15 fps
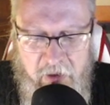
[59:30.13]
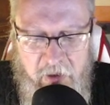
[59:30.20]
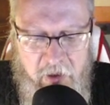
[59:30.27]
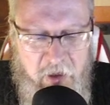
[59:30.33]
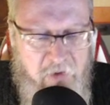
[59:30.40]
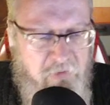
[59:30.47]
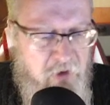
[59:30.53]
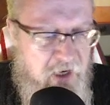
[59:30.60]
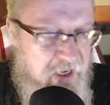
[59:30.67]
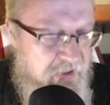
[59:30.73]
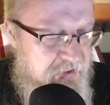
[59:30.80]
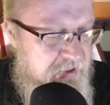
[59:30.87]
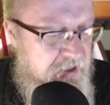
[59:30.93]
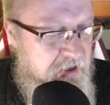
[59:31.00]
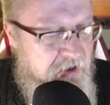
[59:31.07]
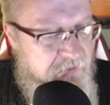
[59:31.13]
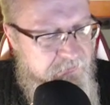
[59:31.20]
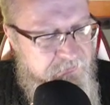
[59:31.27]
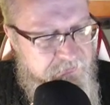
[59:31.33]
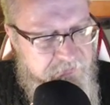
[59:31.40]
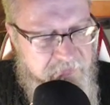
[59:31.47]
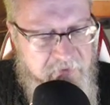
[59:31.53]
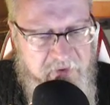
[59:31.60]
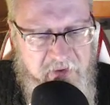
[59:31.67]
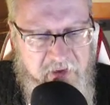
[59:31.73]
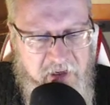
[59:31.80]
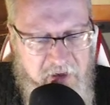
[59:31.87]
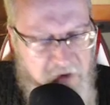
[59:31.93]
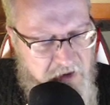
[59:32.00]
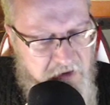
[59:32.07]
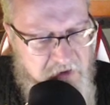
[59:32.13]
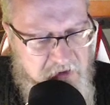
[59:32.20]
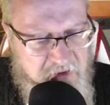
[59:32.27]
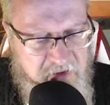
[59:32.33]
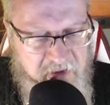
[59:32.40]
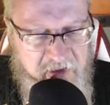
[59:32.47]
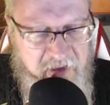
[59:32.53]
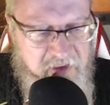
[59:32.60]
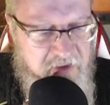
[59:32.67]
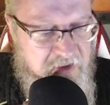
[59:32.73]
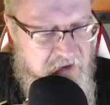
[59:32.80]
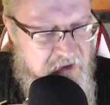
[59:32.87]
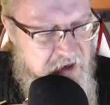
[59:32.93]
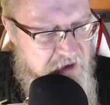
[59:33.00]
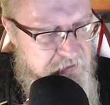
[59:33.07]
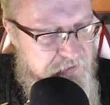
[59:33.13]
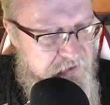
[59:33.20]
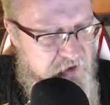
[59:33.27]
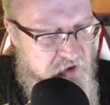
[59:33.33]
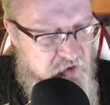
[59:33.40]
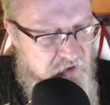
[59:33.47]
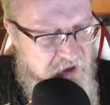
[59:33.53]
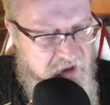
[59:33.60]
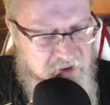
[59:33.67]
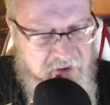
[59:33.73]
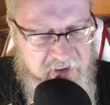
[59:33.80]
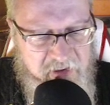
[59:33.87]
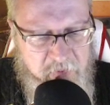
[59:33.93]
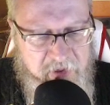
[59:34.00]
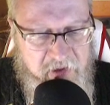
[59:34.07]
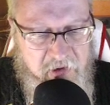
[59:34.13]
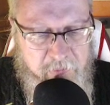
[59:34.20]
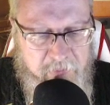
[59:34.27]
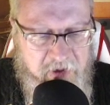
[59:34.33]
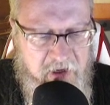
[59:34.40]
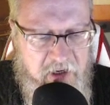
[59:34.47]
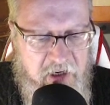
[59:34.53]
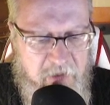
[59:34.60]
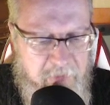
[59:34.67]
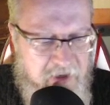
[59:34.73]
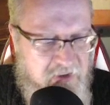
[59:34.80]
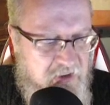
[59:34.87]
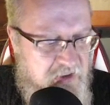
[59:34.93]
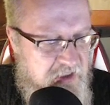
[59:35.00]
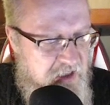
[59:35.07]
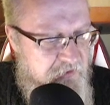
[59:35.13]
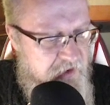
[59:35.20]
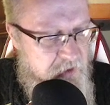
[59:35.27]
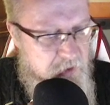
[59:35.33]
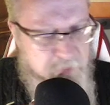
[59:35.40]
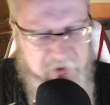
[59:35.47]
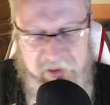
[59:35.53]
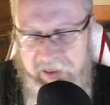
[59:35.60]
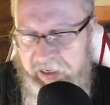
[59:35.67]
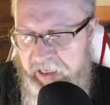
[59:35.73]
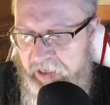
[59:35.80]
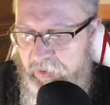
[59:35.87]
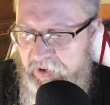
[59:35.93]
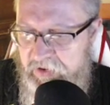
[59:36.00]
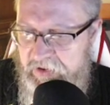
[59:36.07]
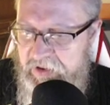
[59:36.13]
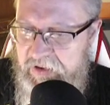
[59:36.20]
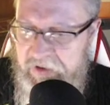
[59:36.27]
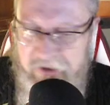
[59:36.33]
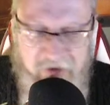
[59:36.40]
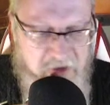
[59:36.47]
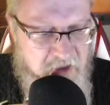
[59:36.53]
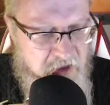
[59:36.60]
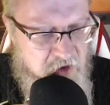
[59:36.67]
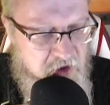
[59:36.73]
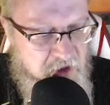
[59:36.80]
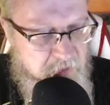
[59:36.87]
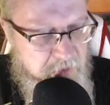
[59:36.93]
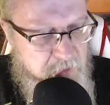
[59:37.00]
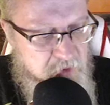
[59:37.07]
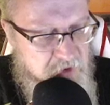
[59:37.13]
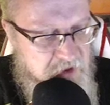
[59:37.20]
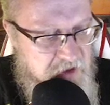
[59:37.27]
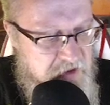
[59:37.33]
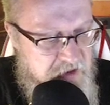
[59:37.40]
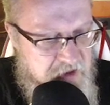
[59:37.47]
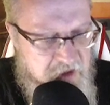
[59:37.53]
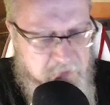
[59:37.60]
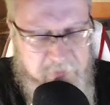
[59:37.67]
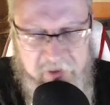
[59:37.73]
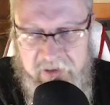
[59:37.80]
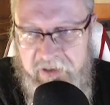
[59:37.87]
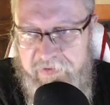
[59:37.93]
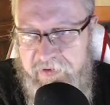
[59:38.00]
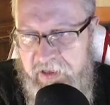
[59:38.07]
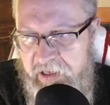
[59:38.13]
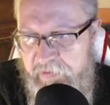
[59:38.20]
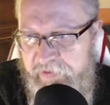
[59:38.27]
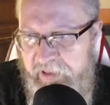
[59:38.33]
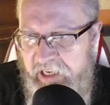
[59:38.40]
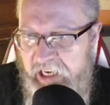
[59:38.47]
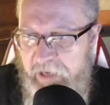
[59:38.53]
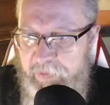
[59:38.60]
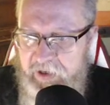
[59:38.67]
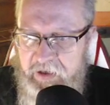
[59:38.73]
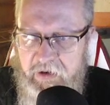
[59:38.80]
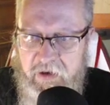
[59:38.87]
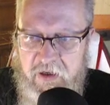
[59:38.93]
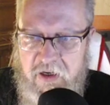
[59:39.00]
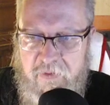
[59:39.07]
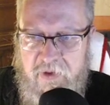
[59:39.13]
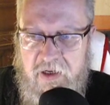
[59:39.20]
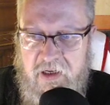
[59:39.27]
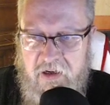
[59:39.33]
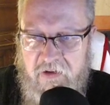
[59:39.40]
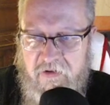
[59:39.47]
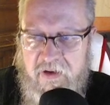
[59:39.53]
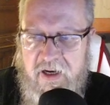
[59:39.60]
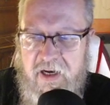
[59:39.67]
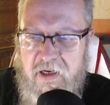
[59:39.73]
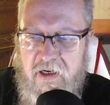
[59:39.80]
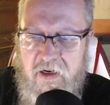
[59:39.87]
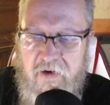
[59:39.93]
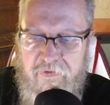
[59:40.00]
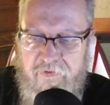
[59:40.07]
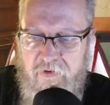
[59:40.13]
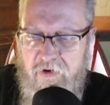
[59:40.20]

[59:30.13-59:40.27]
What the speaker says: Right. It's a kind of strange thing to end on, but as I say, if anyone particularly wants to study the Nietzsche in a bit more detail, I'd be definitely up for that. Happy to go through that. And if not,